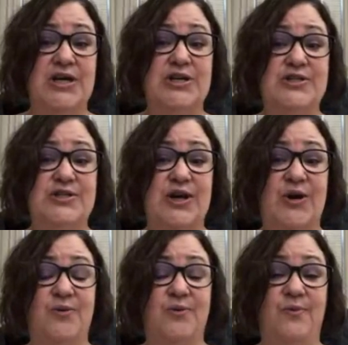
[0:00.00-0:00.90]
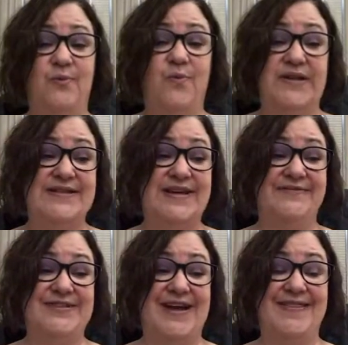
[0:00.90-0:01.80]
So once they've
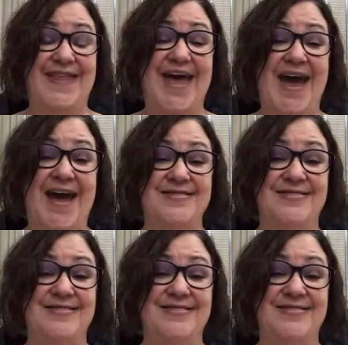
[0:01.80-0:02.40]
done that,